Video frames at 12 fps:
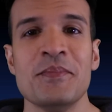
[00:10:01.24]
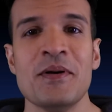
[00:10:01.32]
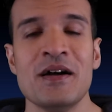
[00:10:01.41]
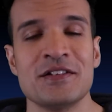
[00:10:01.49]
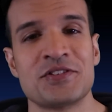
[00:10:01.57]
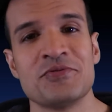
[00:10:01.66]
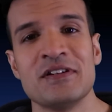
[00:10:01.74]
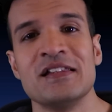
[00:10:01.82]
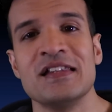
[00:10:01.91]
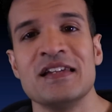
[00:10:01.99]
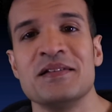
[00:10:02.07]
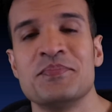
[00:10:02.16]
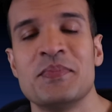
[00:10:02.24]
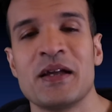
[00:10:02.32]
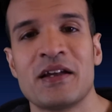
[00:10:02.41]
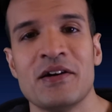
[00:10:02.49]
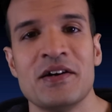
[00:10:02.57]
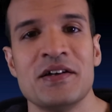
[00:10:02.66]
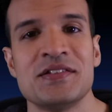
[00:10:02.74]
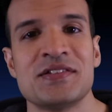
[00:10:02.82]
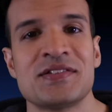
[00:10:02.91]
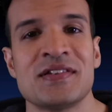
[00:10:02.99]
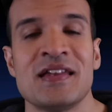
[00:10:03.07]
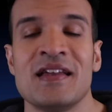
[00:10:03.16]
much really,
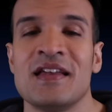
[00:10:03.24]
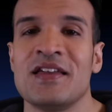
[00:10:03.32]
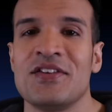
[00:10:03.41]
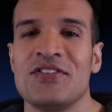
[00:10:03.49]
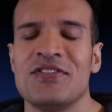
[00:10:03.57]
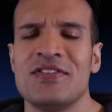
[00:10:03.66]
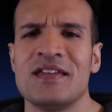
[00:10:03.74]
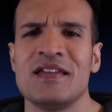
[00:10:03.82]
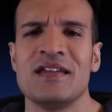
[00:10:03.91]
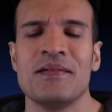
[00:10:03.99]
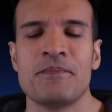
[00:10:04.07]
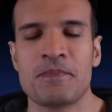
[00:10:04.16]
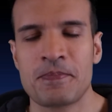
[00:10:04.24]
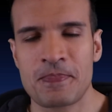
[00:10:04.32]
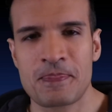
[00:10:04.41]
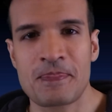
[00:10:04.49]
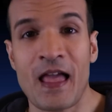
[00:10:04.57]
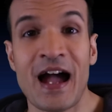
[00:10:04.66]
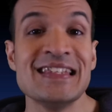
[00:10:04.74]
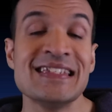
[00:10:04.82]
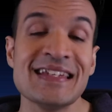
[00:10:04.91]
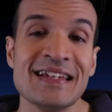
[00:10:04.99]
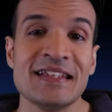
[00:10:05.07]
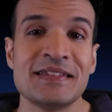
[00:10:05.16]
because I
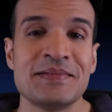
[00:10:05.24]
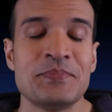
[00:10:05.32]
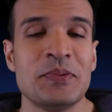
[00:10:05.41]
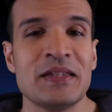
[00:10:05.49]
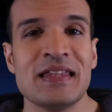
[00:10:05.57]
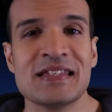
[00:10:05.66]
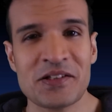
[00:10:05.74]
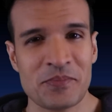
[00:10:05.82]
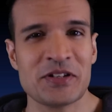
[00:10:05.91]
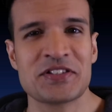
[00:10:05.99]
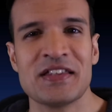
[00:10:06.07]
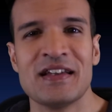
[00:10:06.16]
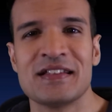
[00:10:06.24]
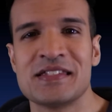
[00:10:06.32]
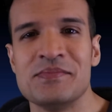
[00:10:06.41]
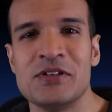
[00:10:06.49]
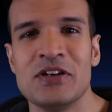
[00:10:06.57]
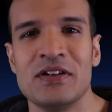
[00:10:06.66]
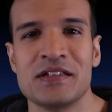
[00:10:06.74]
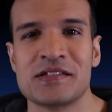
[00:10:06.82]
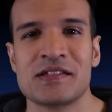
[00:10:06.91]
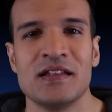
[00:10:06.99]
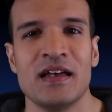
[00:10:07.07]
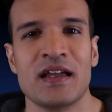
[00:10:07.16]
did, but there's not much there, to be
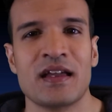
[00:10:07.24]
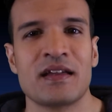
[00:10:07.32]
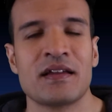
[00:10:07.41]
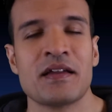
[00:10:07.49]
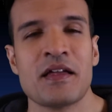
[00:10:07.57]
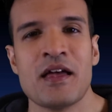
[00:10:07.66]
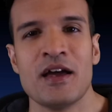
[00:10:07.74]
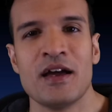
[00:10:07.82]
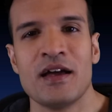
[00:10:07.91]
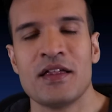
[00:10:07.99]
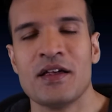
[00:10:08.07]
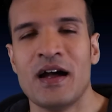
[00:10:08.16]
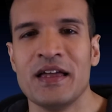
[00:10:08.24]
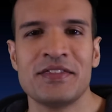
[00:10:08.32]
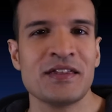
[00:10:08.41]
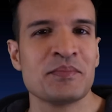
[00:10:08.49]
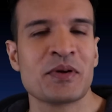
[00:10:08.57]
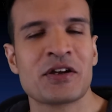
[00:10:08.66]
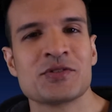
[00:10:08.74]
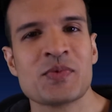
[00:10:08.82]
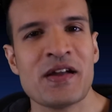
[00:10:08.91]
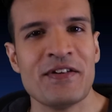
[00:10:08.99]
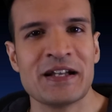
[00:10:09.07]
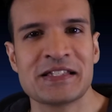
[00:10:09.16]
honest. Like, I think because
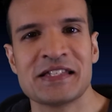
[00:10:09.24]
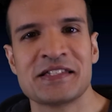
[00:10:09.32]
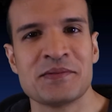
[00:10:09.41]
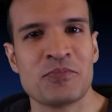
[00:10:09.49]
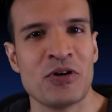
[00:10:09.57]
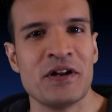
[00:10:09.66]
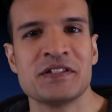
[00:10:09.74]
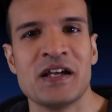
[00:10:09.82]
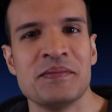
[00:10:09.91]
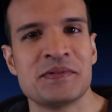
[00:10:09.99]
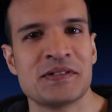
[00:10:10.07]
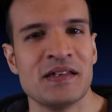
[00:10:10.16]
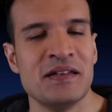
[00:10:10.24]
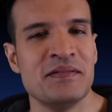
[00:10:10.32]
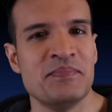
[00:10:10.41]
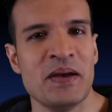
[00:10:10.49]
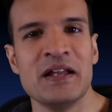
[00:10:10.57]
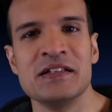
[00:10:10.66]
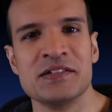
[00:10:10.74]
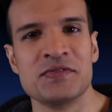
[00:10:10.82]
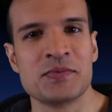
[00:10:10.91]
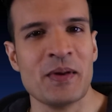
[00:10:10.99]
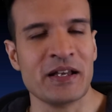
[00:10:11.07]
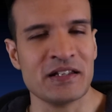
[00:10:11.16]
we have access to prototypes and betas of
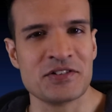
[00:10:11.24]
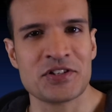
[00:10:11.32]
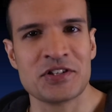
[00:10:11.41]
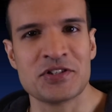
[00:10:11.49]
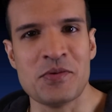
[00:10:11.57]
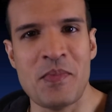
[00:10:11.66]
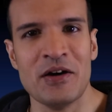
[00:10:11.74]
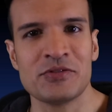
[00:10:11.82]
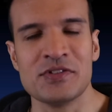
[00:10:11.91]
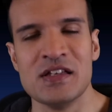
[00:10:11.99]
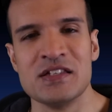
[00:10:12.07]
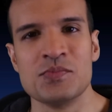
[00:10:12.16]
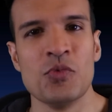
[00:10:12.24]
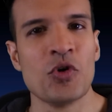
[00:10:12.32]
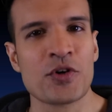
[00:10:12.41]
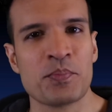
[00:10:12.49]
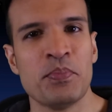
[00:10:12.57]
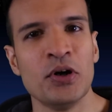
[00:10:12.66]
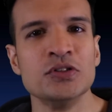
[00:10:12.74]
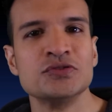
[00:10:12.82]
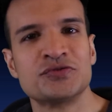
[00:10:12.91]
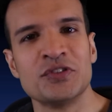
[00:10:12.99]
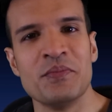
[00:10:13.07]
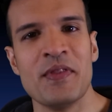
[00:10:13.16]
Smackdown Shut Your Mouth, there's more to pull
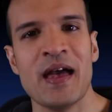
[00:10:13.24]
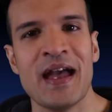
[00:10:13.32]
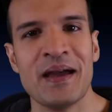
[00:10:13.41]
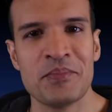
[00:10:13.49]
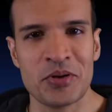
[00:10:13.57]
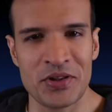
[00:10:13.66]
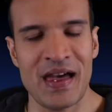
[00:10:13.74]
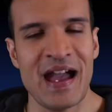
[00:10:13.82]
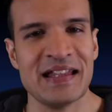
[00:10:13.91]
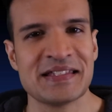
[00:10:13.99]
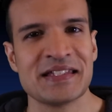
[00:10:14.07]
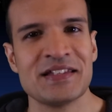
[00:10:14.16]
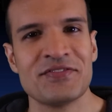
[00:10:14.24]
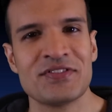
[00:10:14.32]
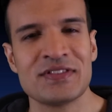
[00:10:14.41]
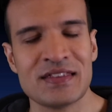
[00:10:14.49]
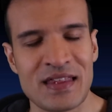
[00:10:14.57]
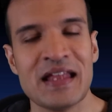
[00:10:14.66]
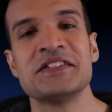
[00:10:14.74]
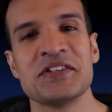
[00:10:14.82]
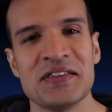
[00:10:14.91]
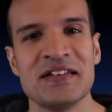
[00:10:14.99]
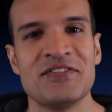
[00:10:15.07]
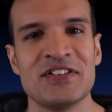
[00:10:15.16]
from there and put that
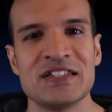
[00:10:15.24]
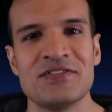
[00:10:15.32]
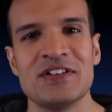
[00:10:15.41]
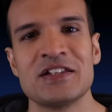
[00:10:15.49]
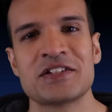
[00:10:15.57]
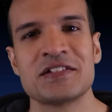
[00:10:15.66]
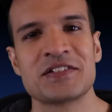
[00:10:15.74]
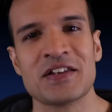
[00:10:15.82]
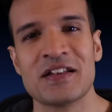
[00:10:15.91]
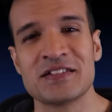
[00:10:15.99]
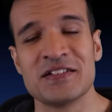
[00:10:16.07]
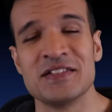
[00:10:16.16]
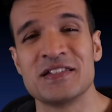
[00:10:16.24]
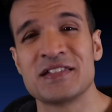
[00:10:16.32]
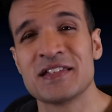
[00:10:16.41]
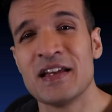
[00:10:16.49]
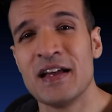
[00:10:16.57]
into the definitive edition, such as